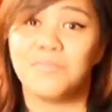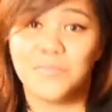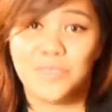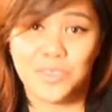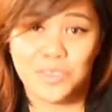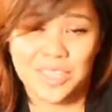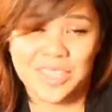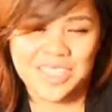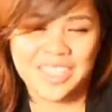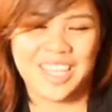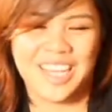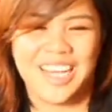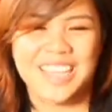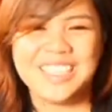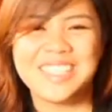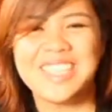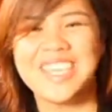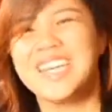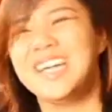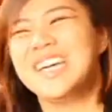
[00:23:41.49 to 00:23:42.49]

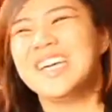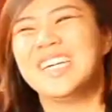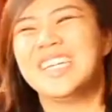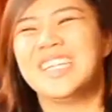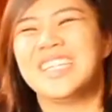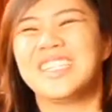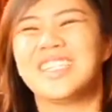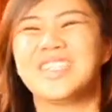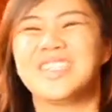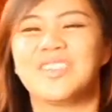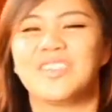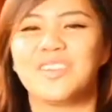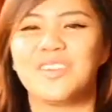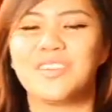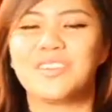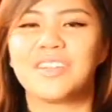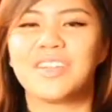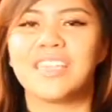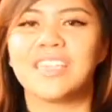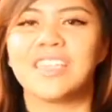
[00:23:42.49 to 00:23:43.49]
discuss these
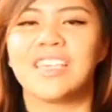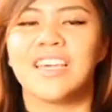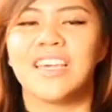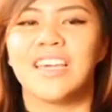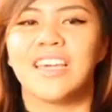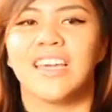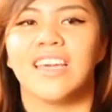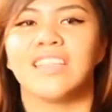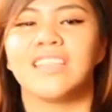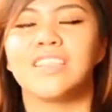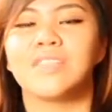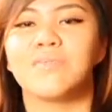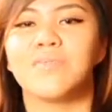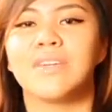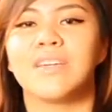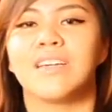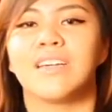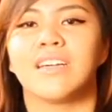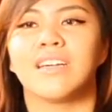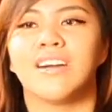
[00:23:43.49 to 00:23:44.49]
theories. It is
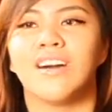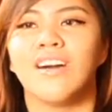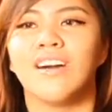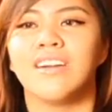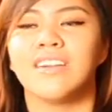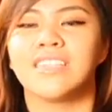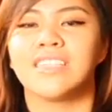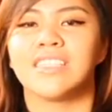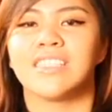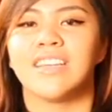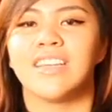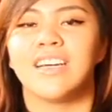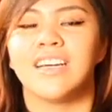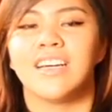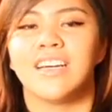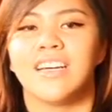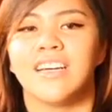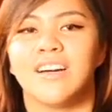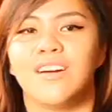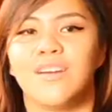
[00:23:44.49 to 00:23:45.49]
because
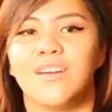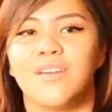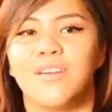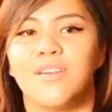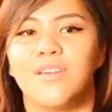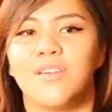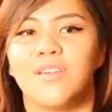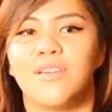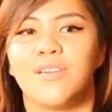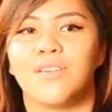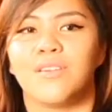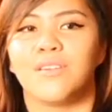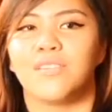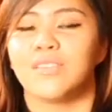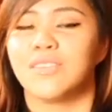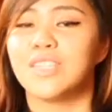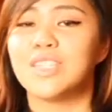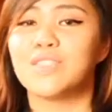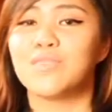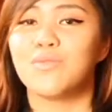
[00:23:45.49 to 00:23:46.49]

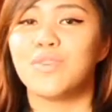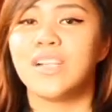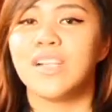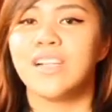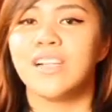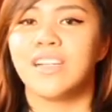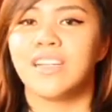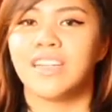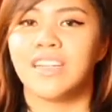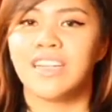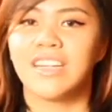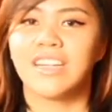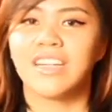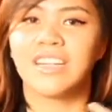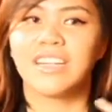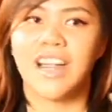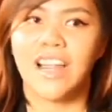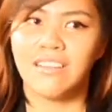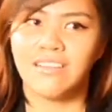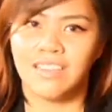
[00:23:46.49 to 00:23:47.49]
this will
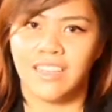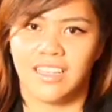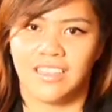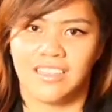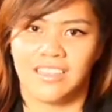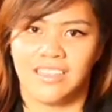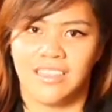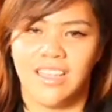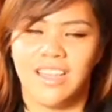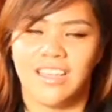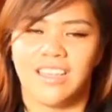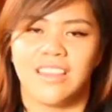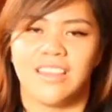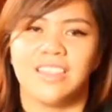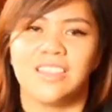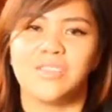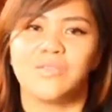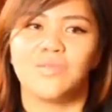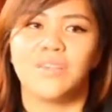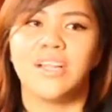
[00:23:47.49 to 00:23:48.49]
ground us,
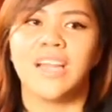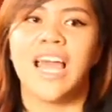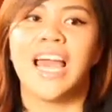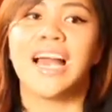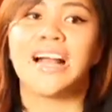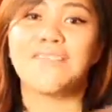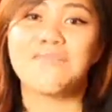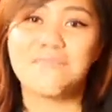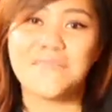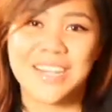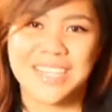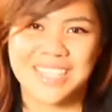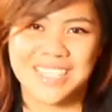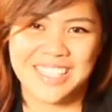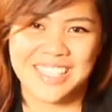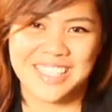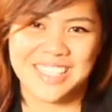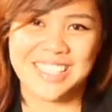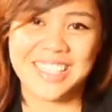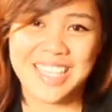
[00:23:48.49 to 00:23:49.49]
this will help us
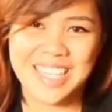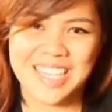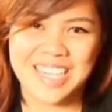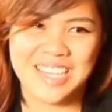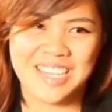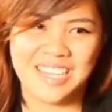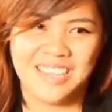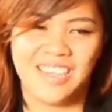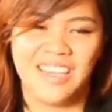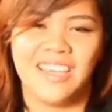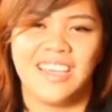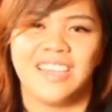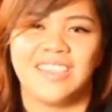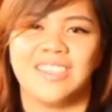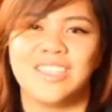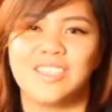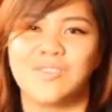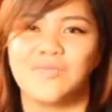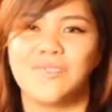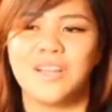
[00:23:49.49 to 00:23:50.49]
see,
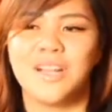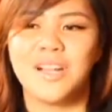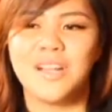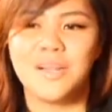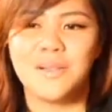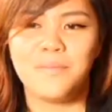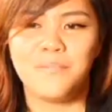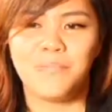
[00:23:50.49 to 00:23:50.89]
this will,